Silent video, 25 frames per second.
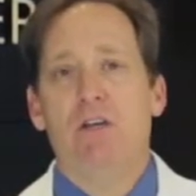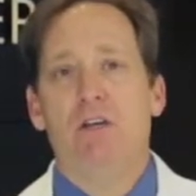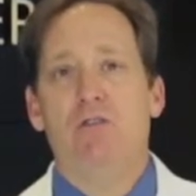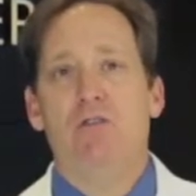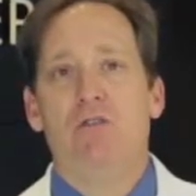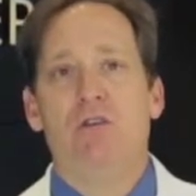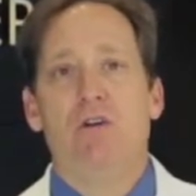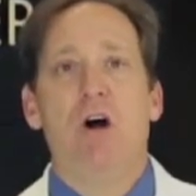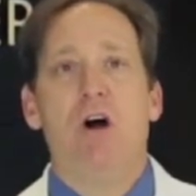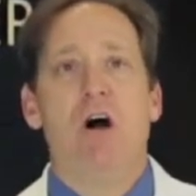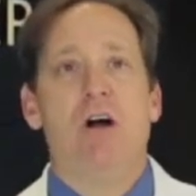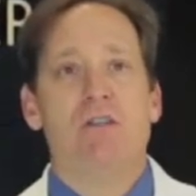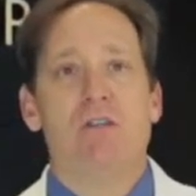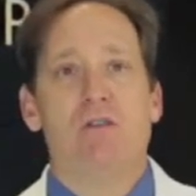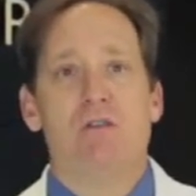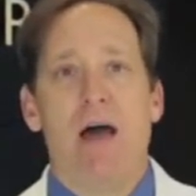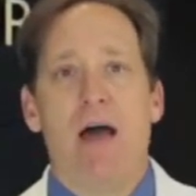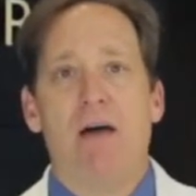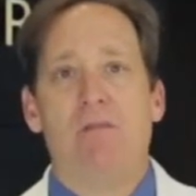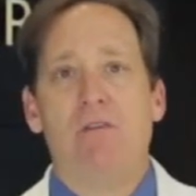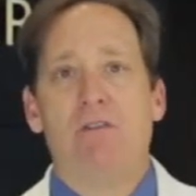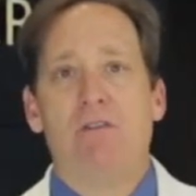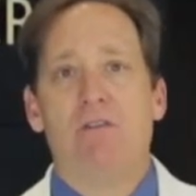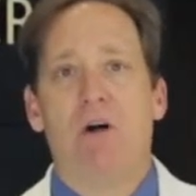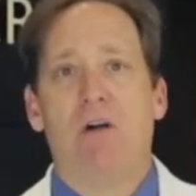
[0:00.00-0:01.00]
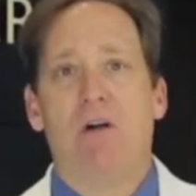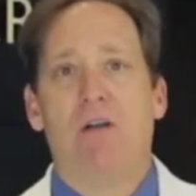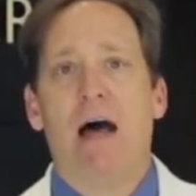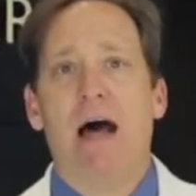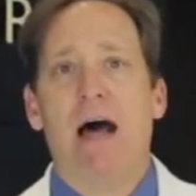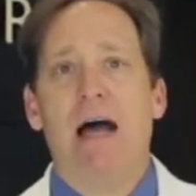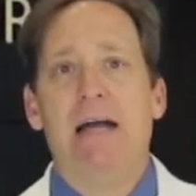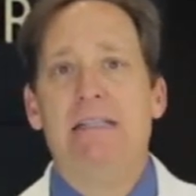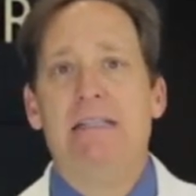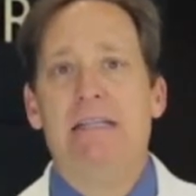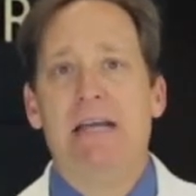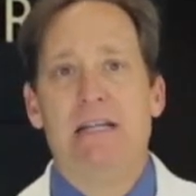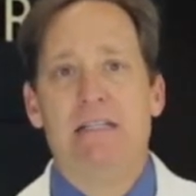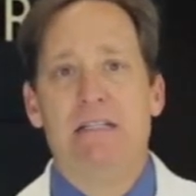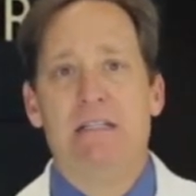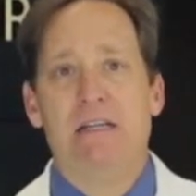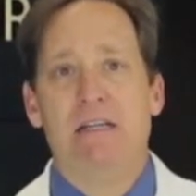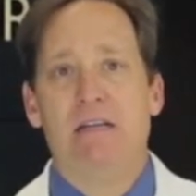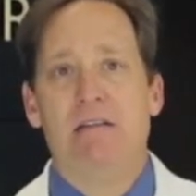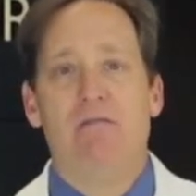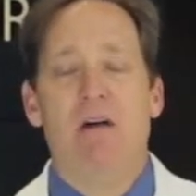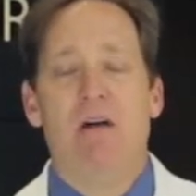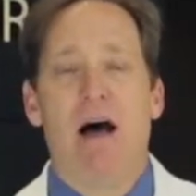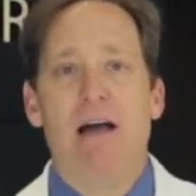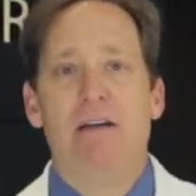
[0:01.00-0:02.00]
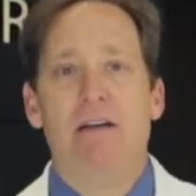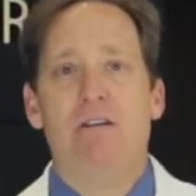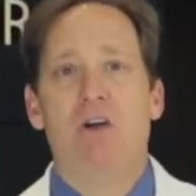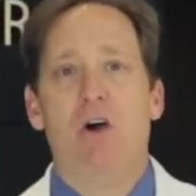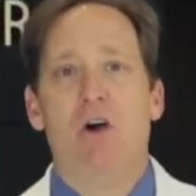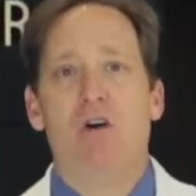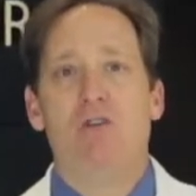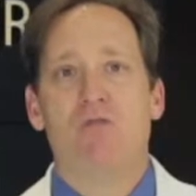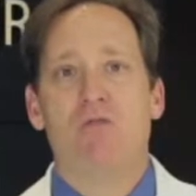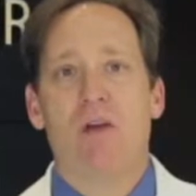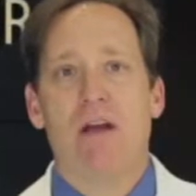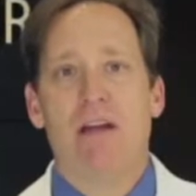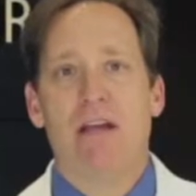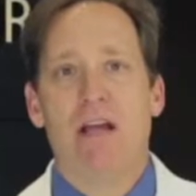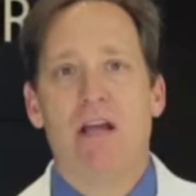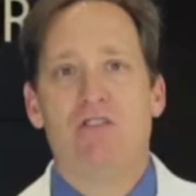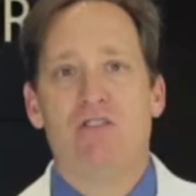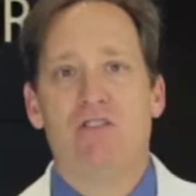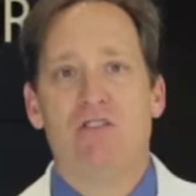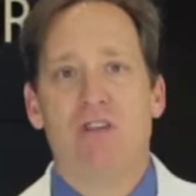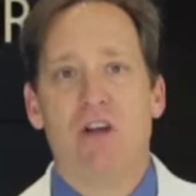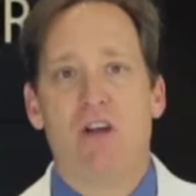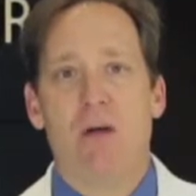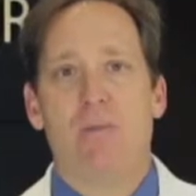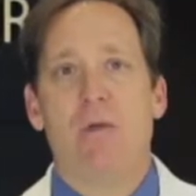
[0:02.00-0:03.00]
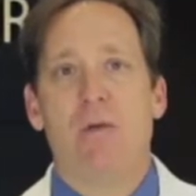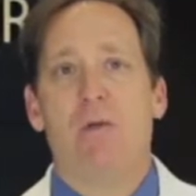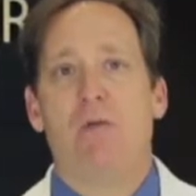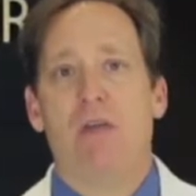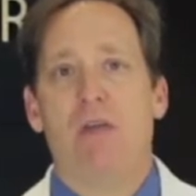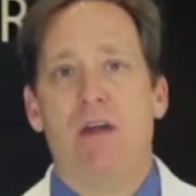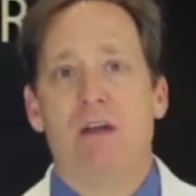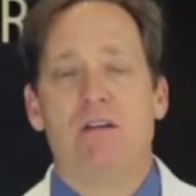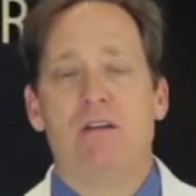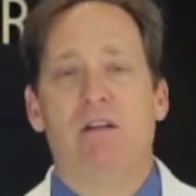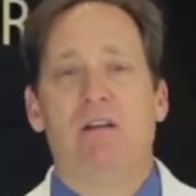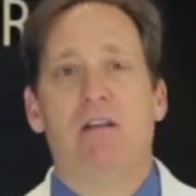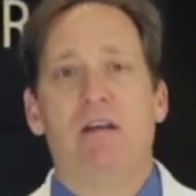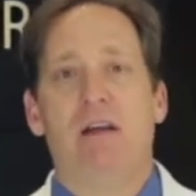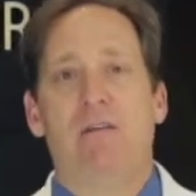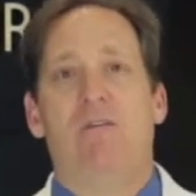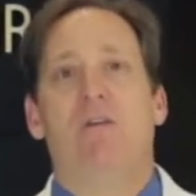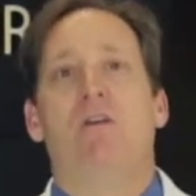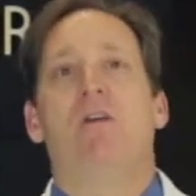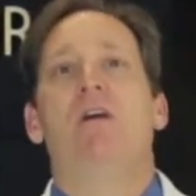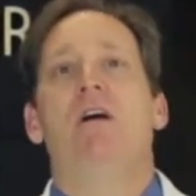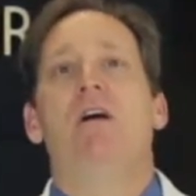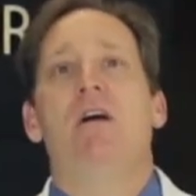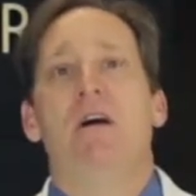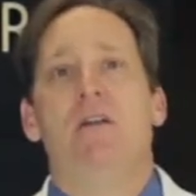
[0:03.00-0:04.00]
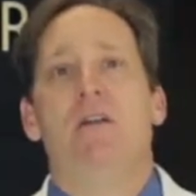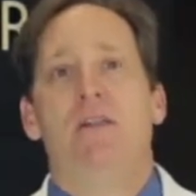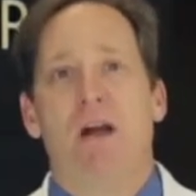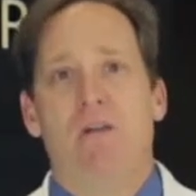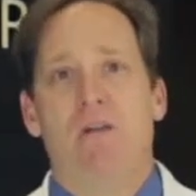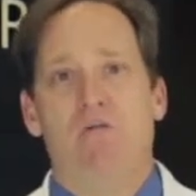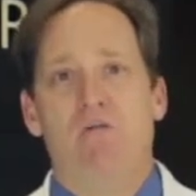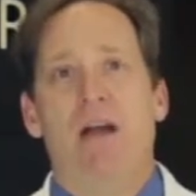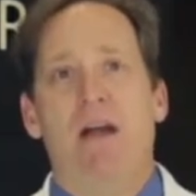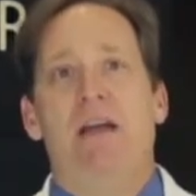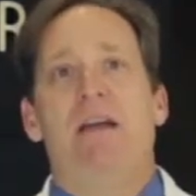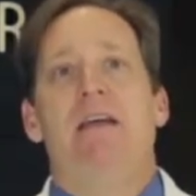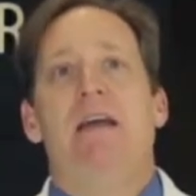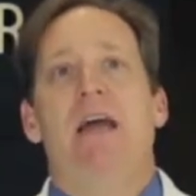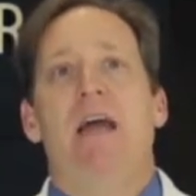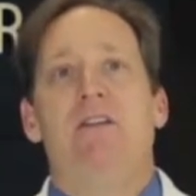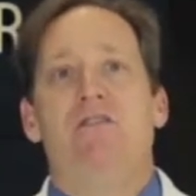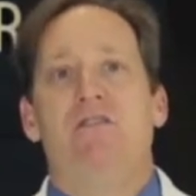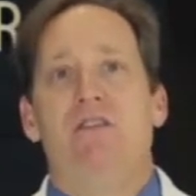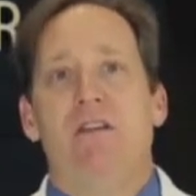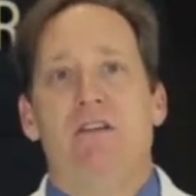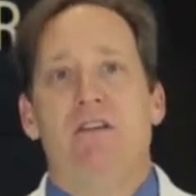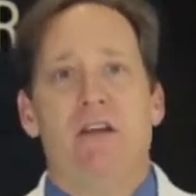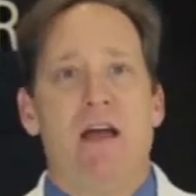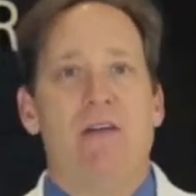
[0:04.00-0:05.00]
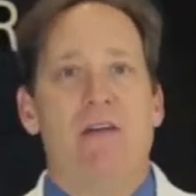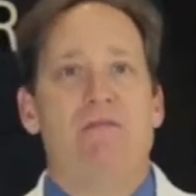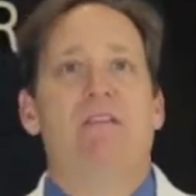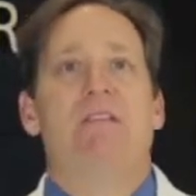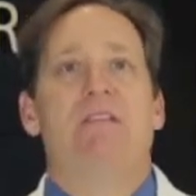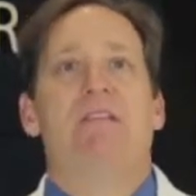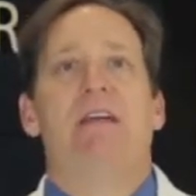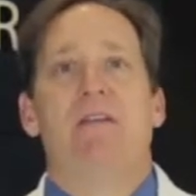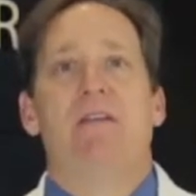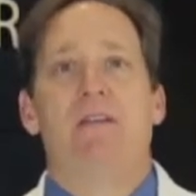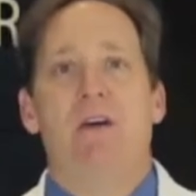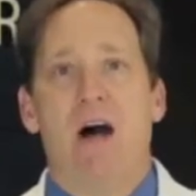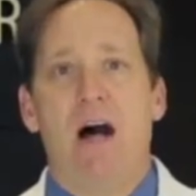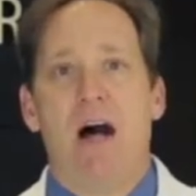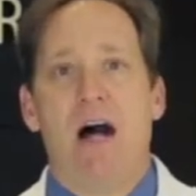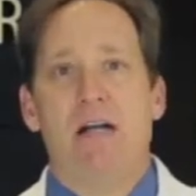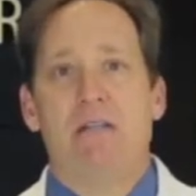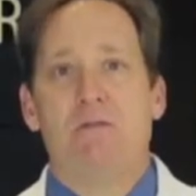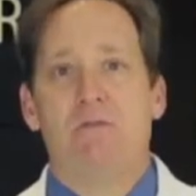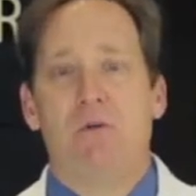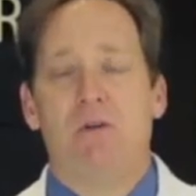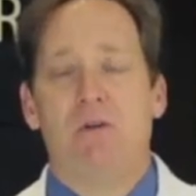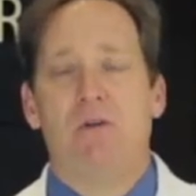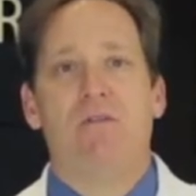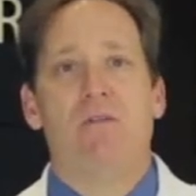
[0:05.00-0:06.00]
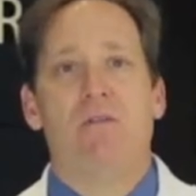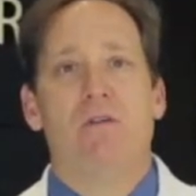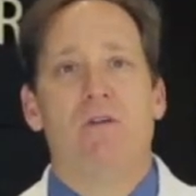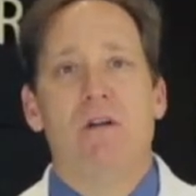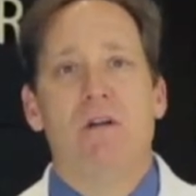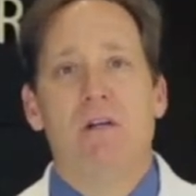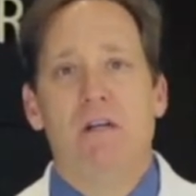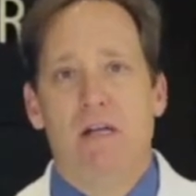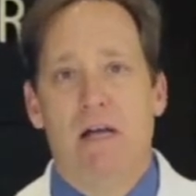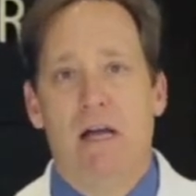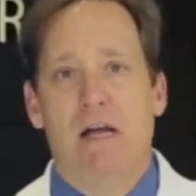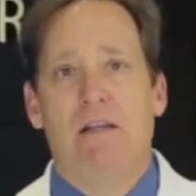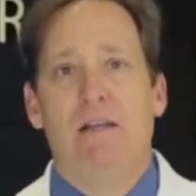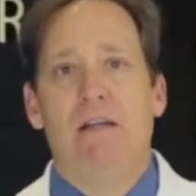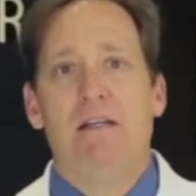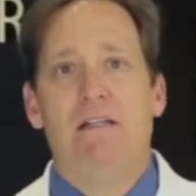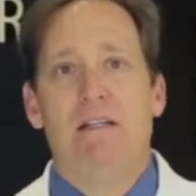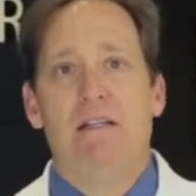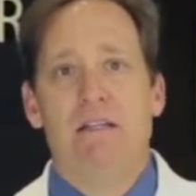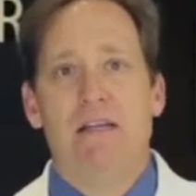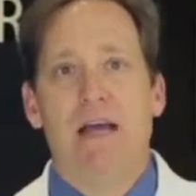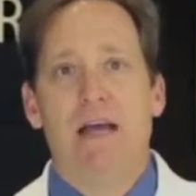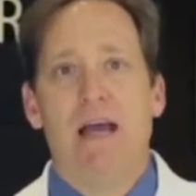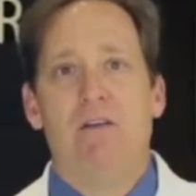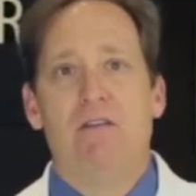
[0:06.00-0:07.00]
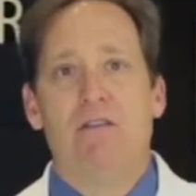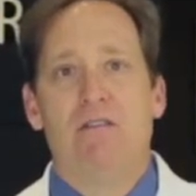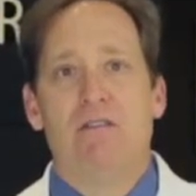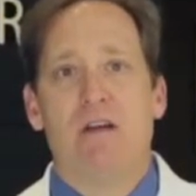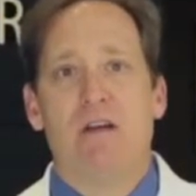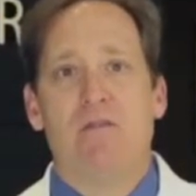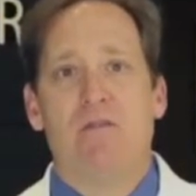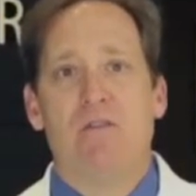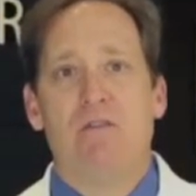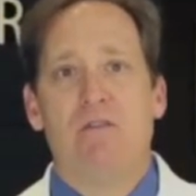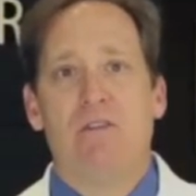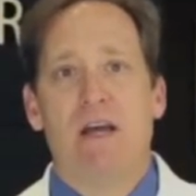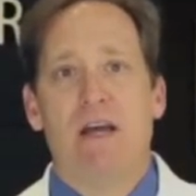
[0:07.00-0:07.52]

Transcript: You can also have what's called high-density, high-dose radiation therapy, where they deliver that radiation and you have to stay in the hospital for at least a day or several